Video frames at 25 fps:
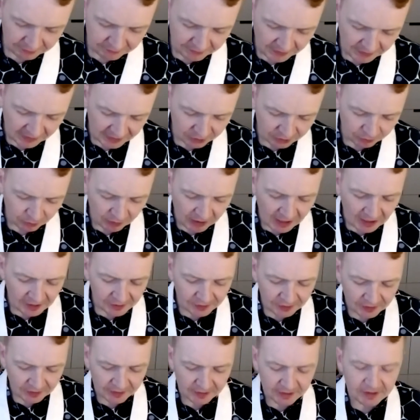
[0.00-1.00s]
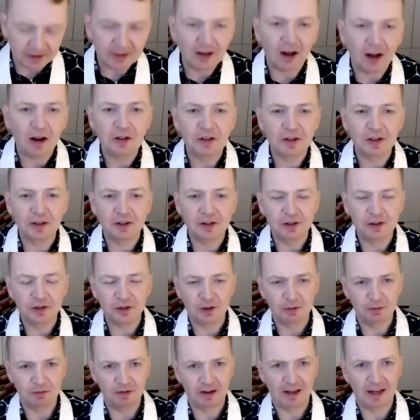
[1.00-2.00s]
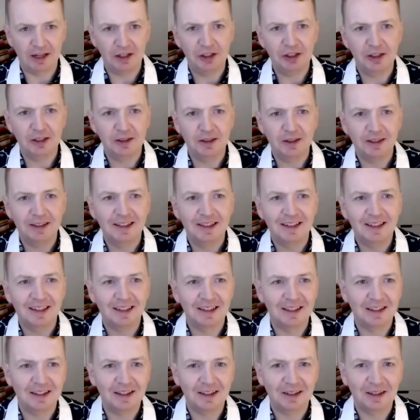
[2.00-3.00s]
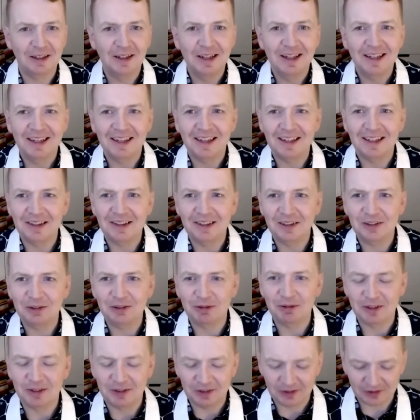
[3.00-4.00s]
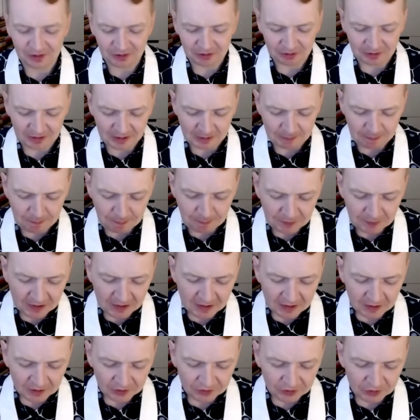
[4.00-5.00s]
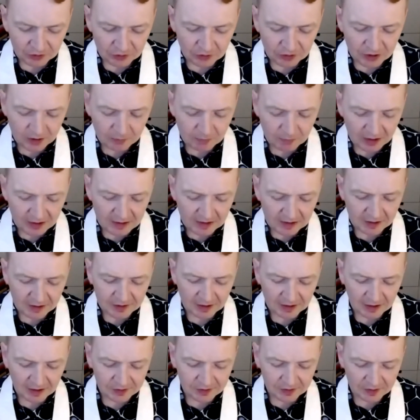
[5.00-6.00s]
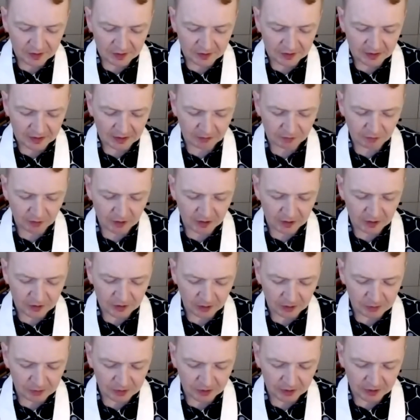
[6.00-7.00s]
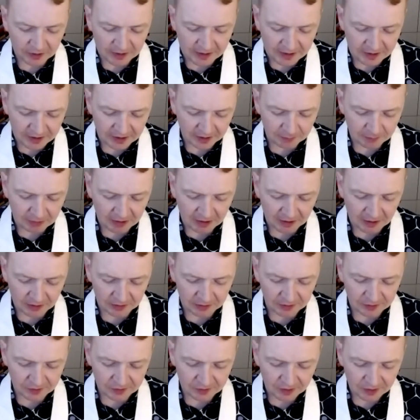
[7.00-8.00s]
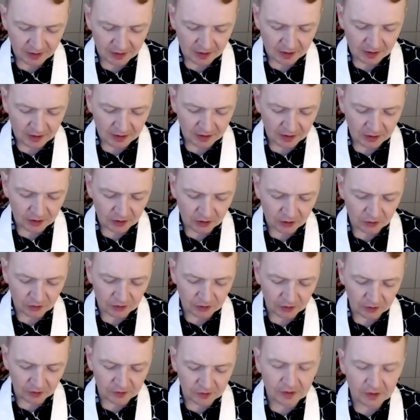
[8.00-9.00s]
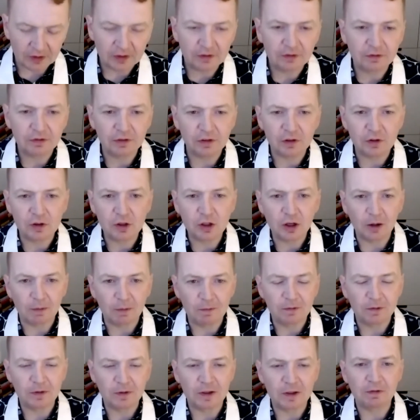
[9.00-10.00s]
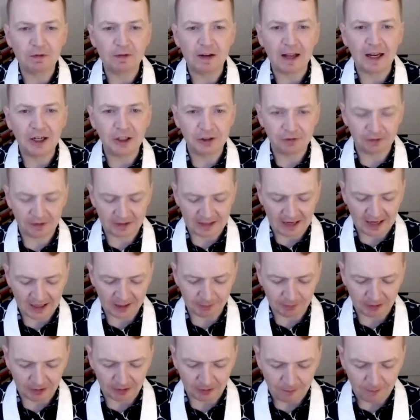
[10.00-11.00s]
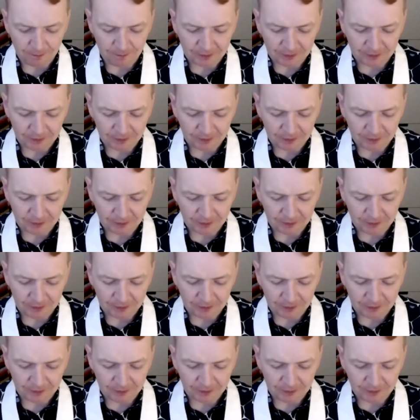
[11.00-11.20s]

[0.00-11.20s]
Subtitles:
fact, we're asking you not to consume flesh in this one. So you might like to ask yourself, in terms of your eating patterns, does this food come from the flesh of an animal?